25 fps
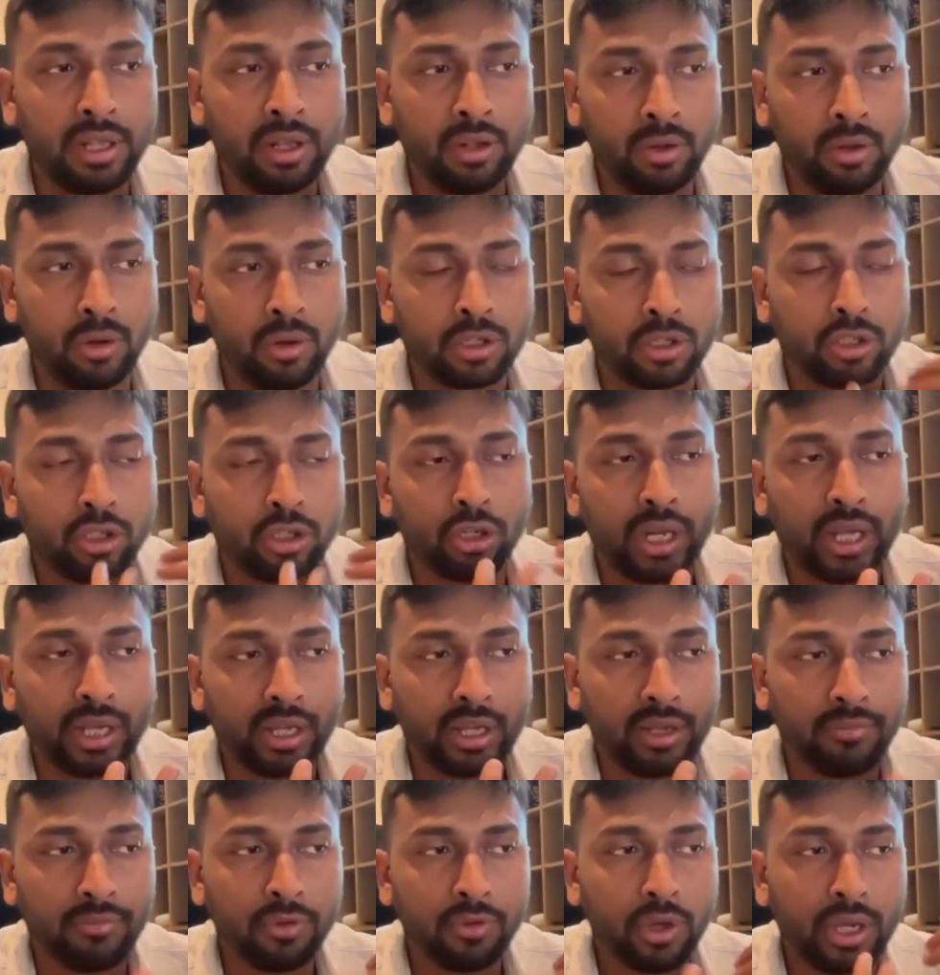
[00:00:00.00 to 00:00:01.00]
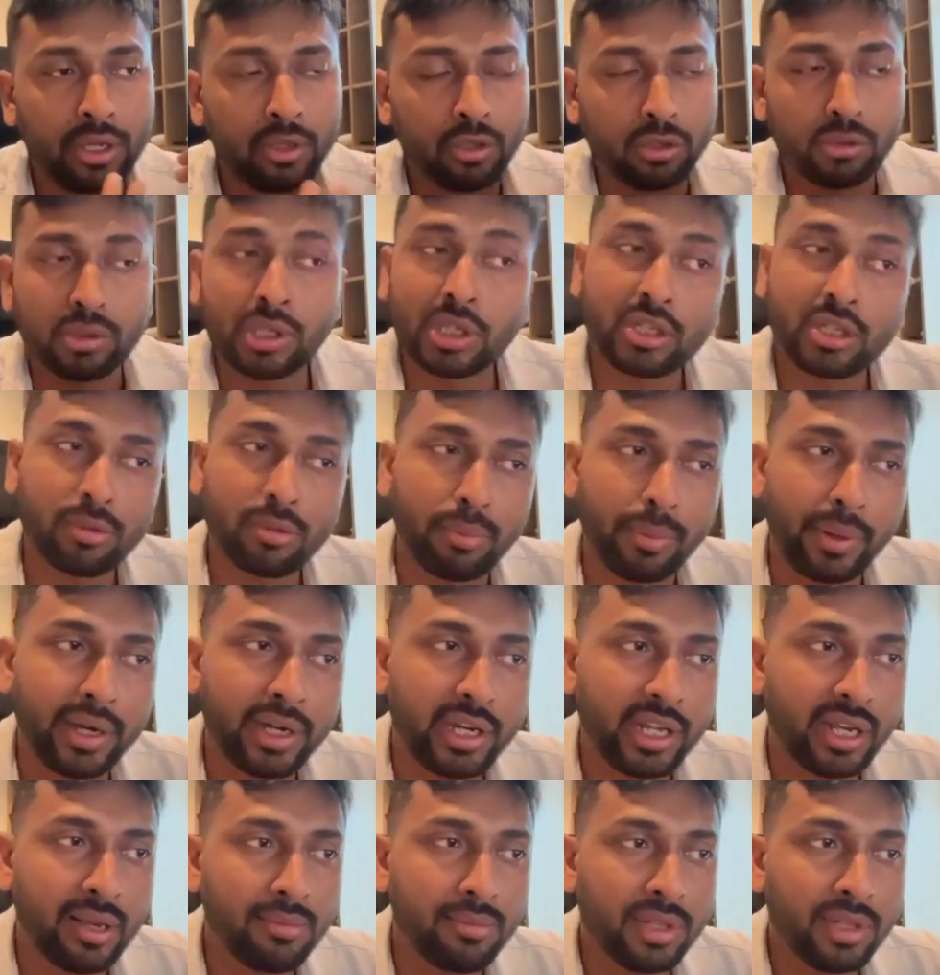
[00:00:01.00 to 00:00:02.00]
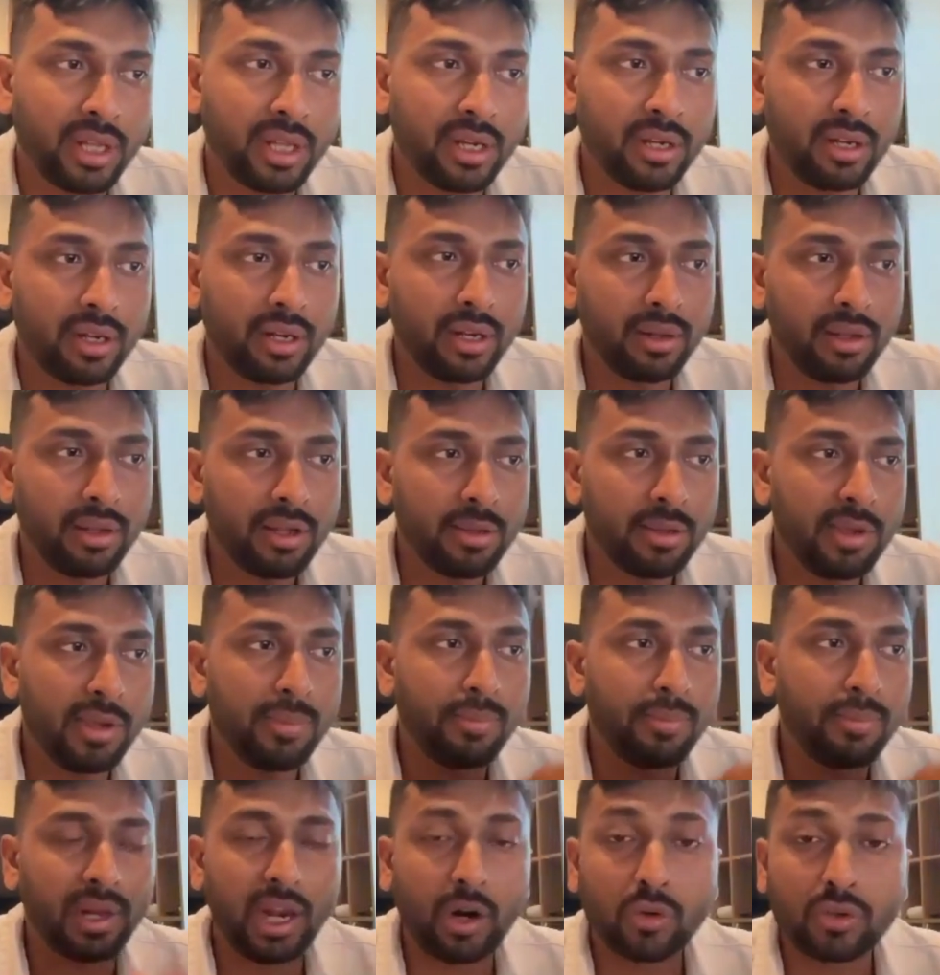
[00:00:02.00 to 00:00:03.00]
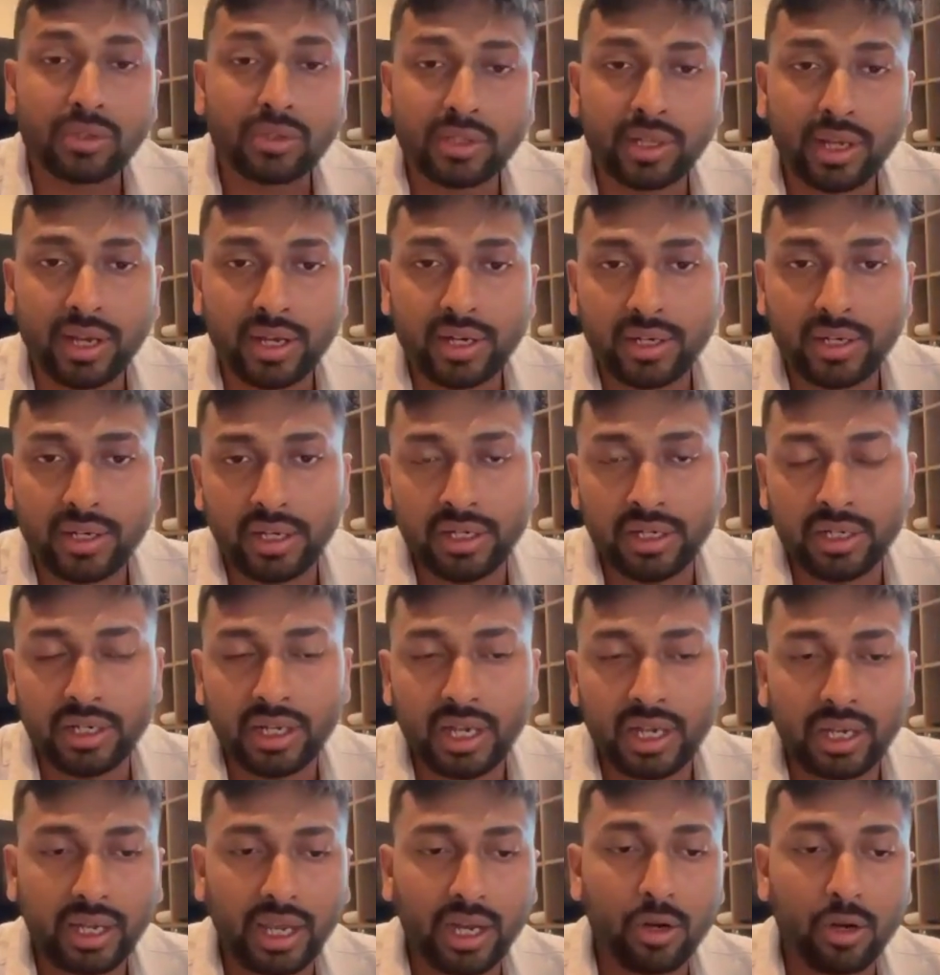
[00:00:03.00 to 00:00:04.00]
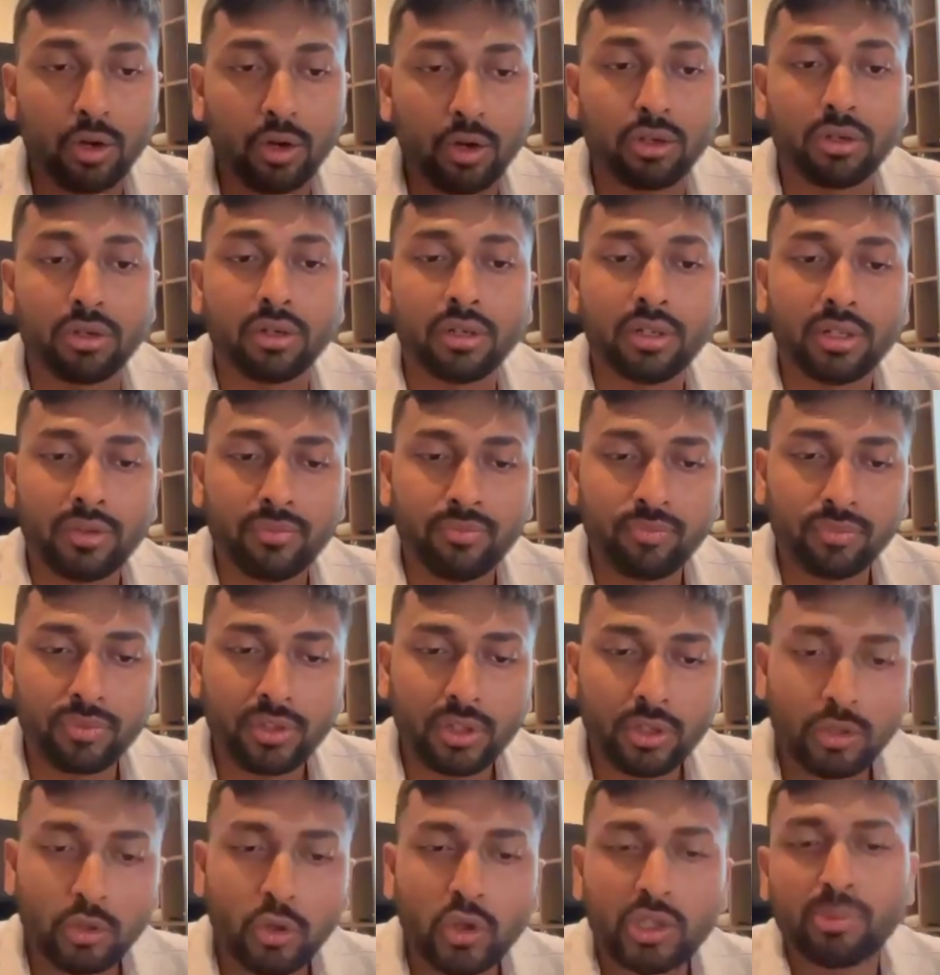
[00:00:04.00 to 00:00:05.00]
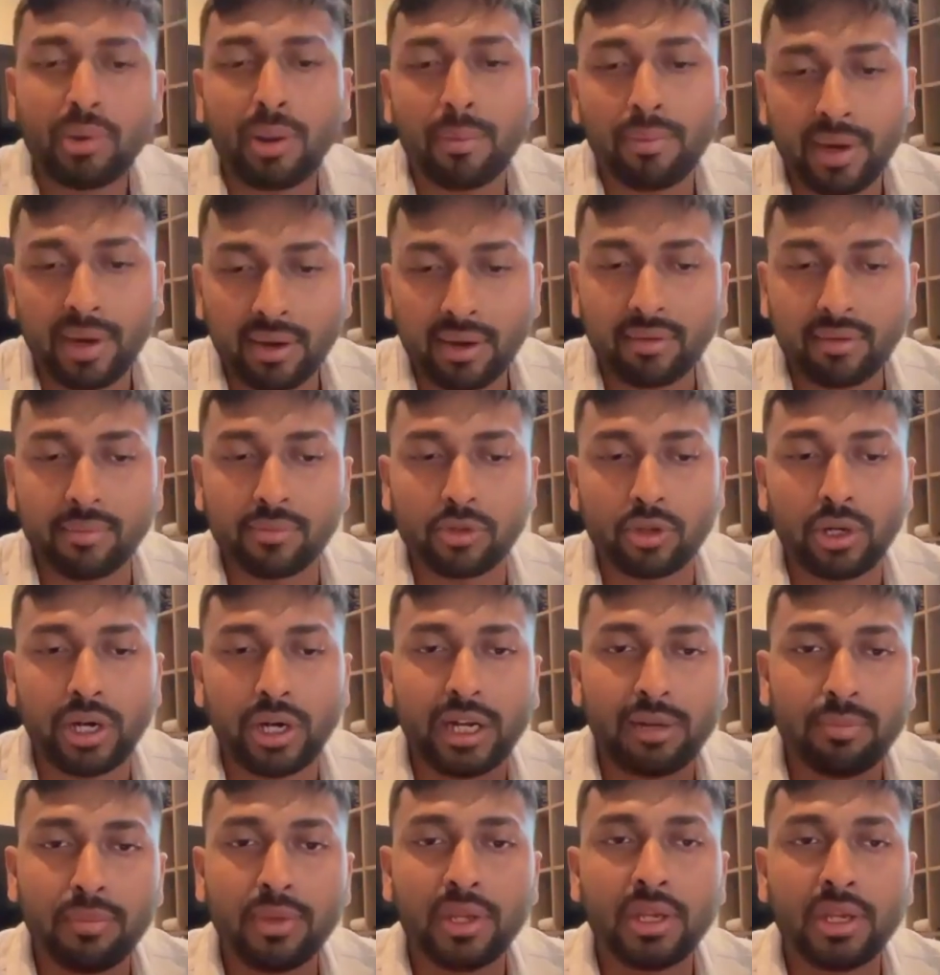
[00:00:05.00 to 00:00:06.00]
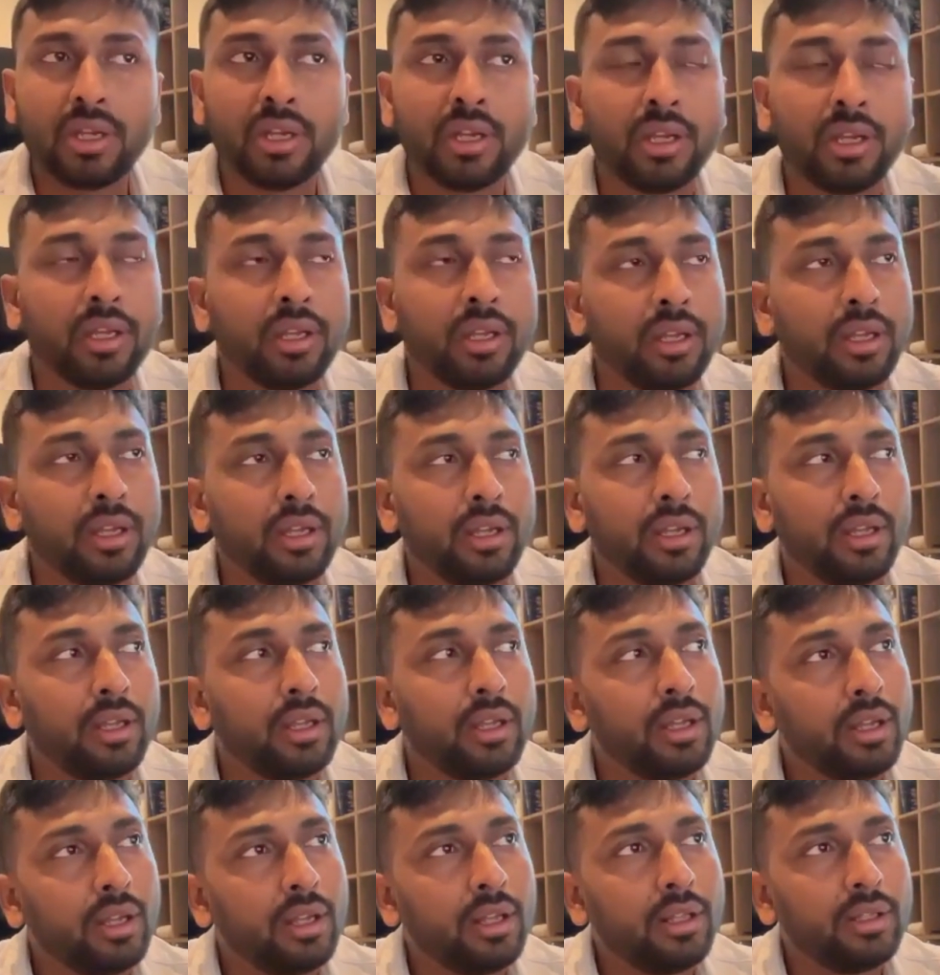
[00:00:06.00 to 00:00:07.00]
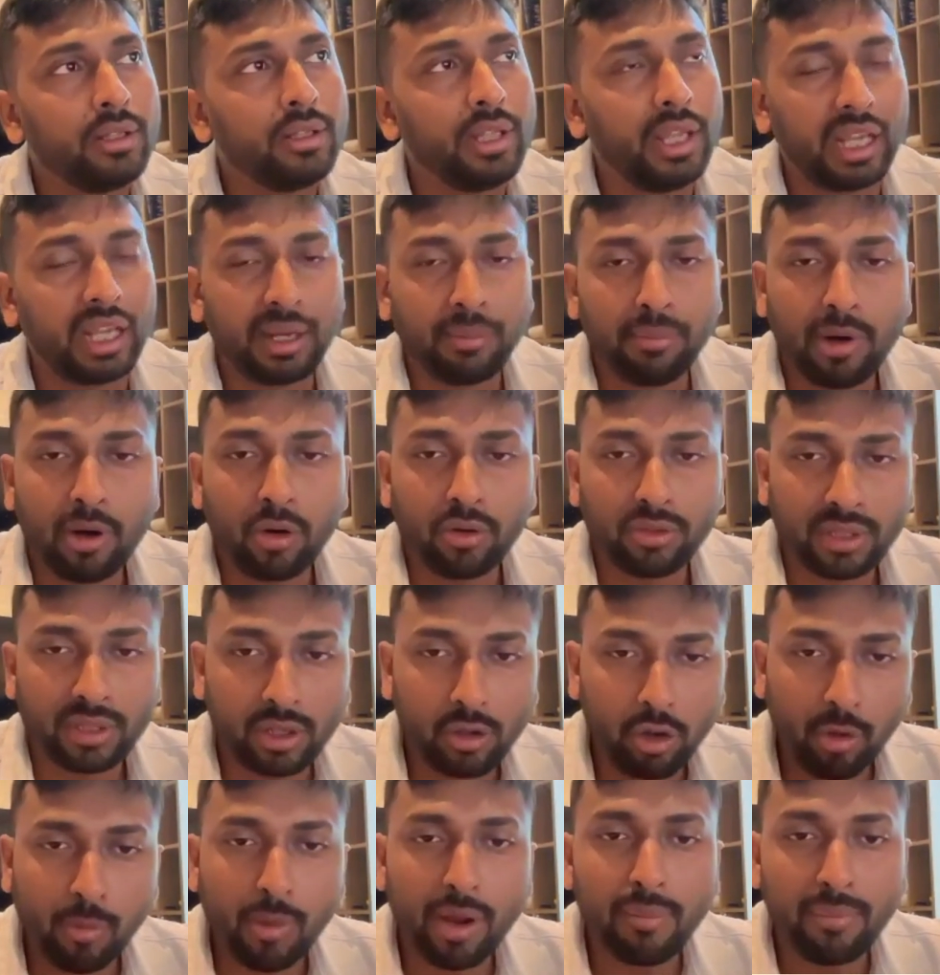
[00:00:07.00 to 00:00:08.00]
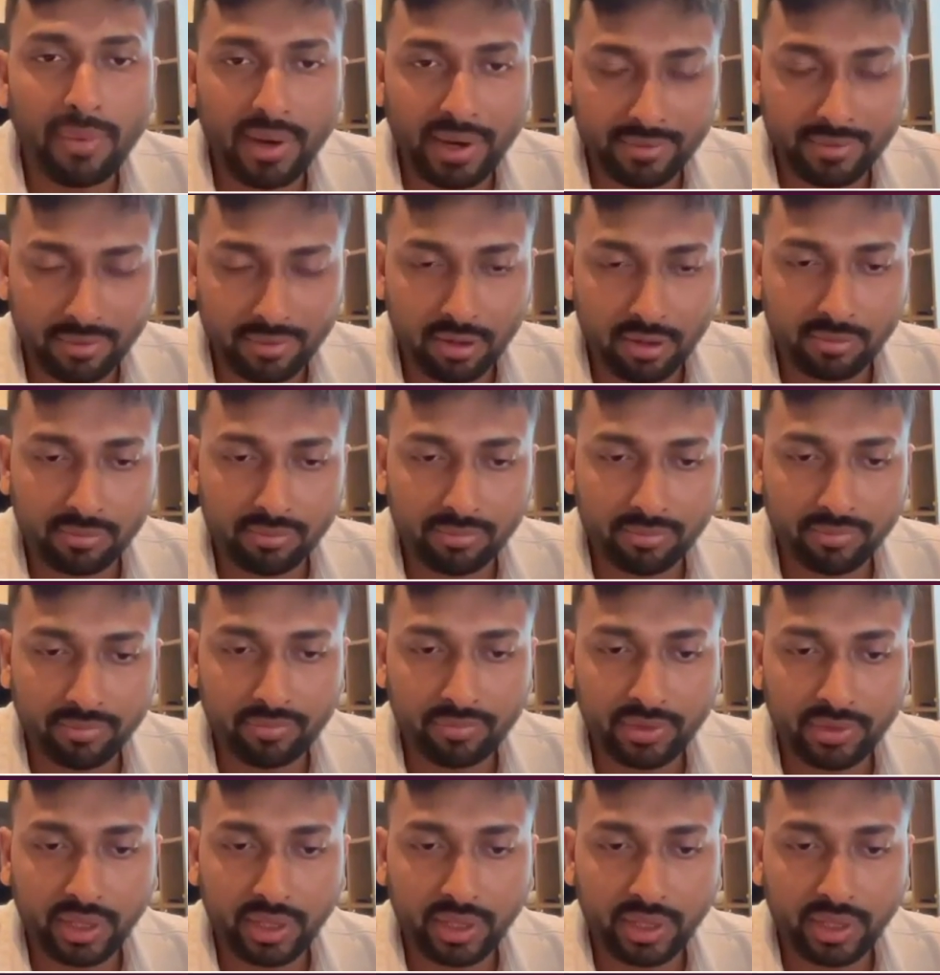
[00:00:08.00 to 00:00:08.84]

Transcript: also, like, if I use just Paytm, then people outside India cannot use my platform. So let me think about the global platform.